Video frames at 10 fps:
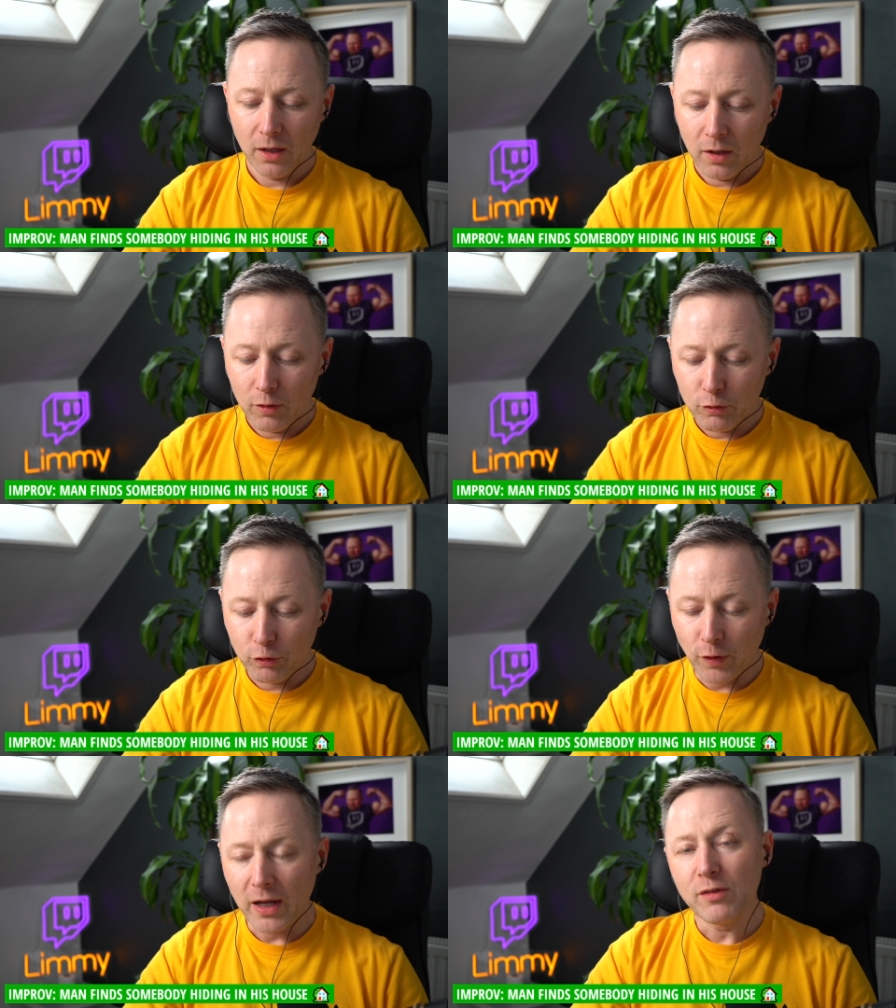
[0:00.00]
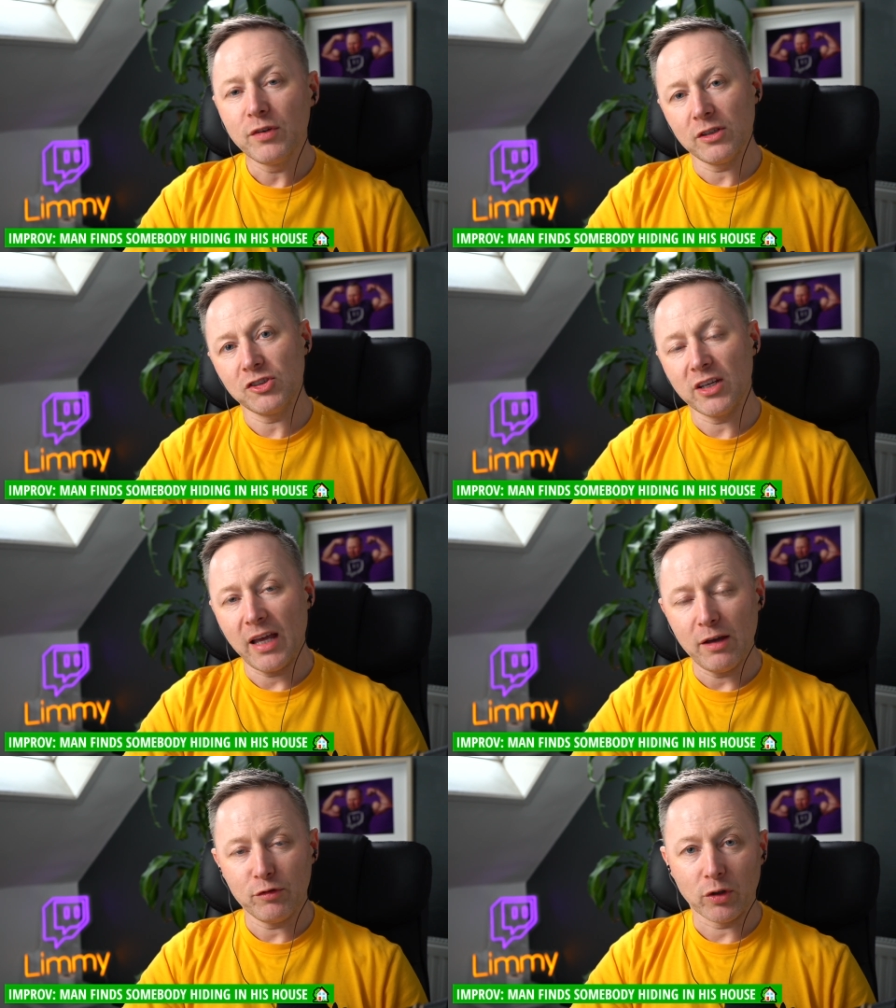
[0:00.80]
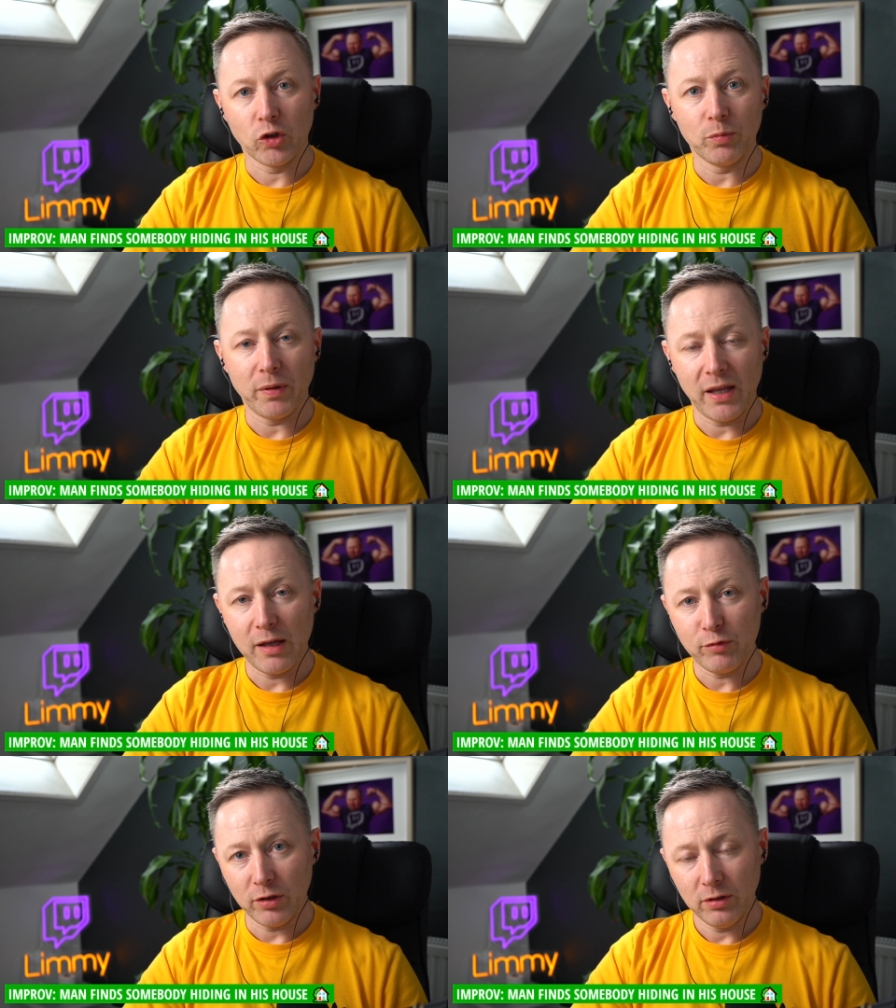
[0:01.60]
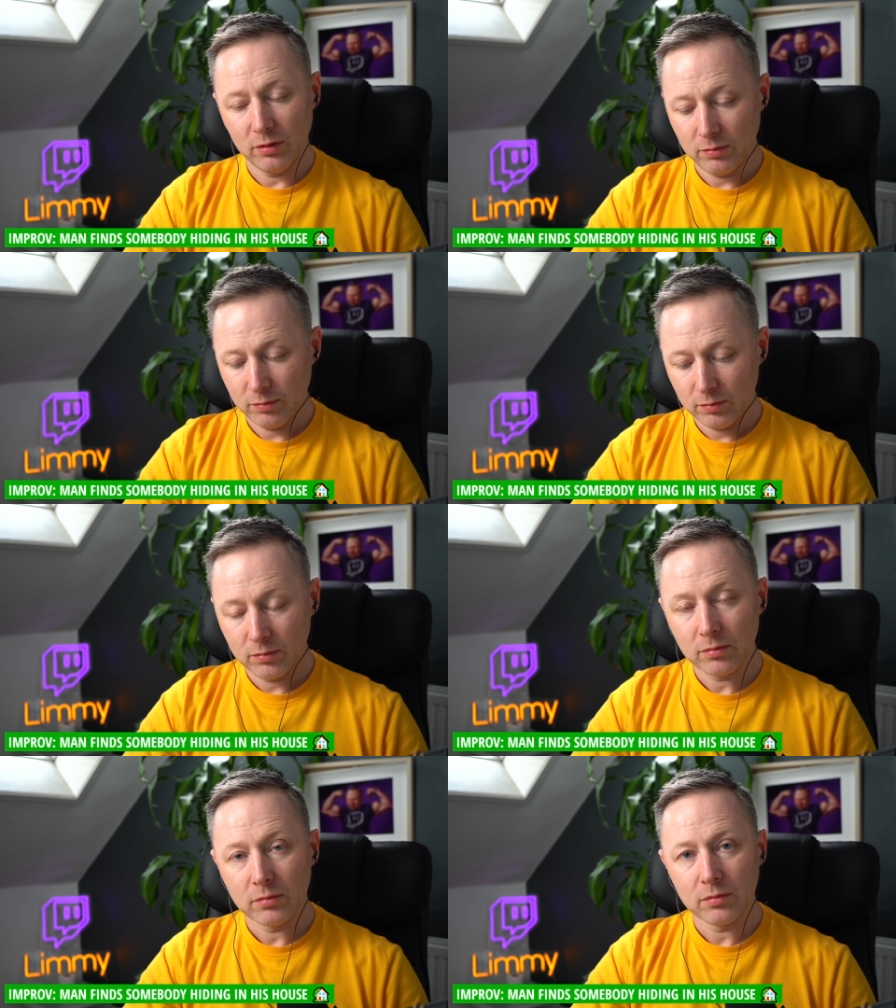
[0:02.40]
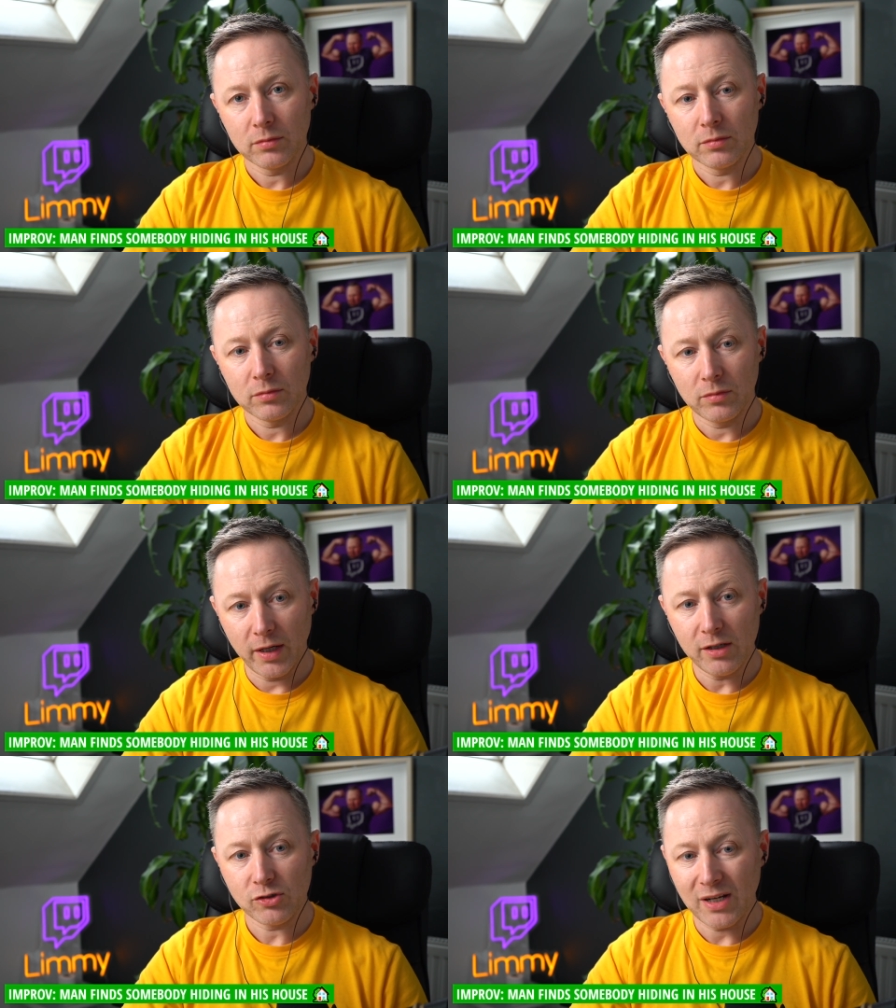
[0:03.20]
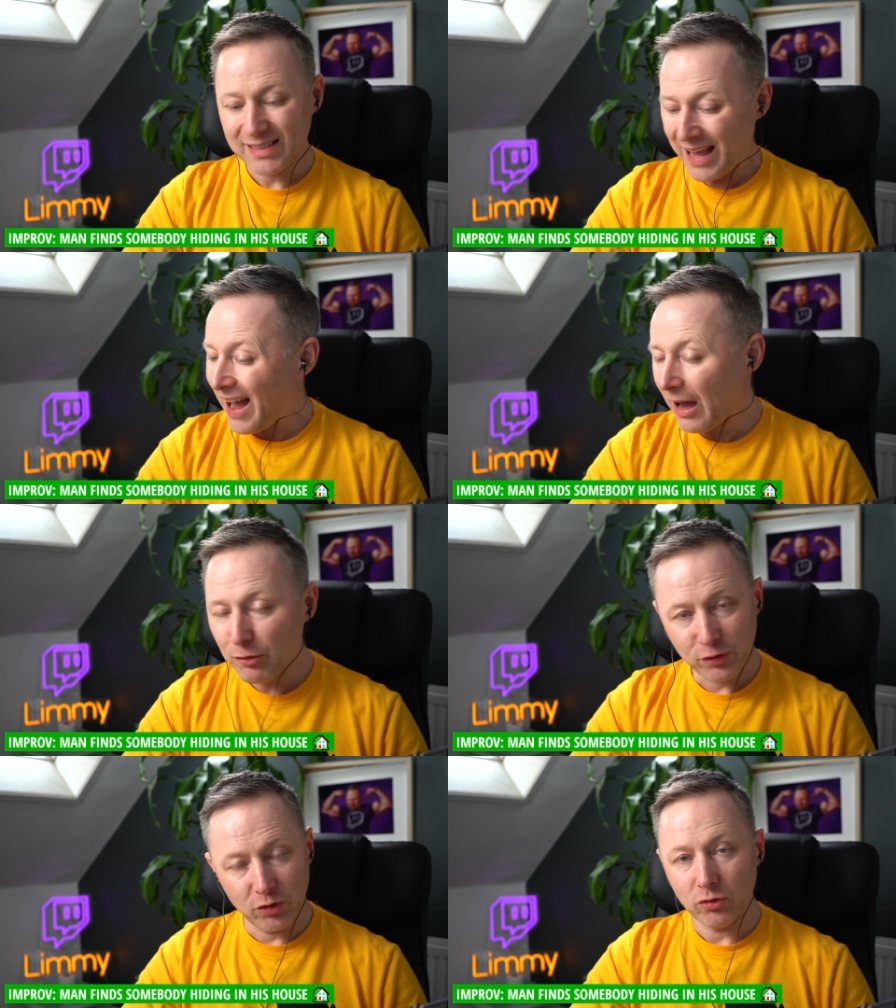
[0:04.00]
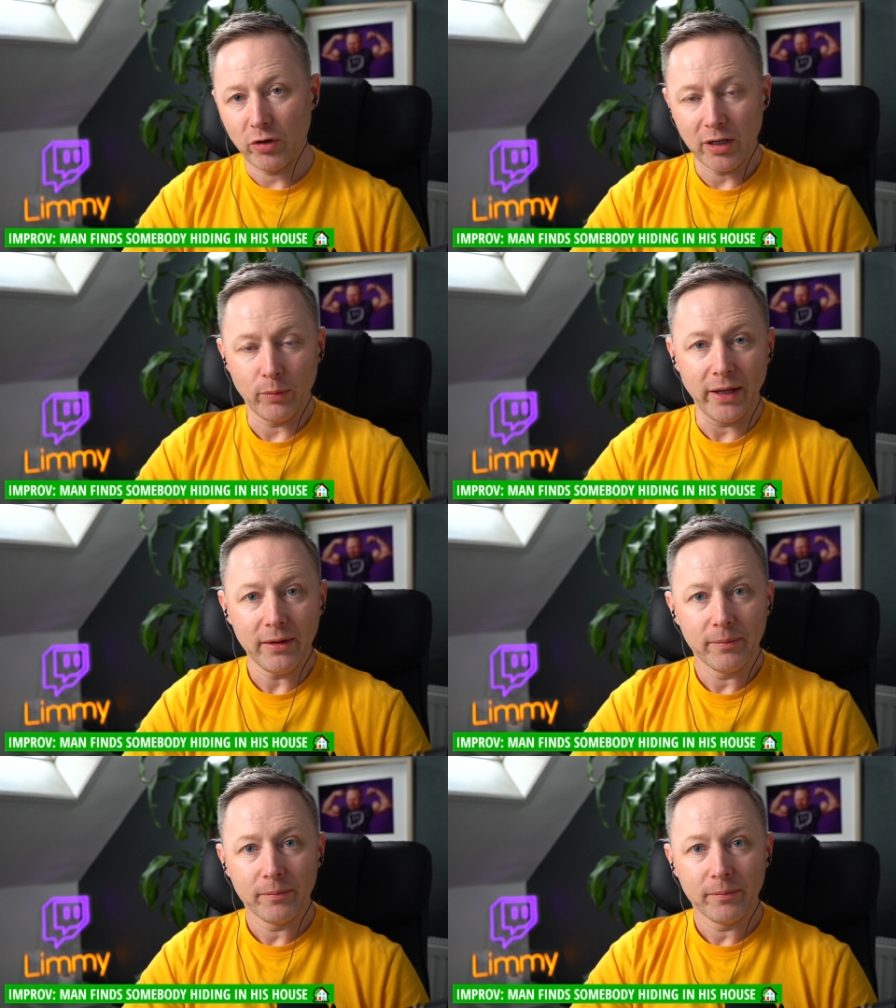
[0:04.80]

Five years you get for good behaviour. Right, so that's halved right away.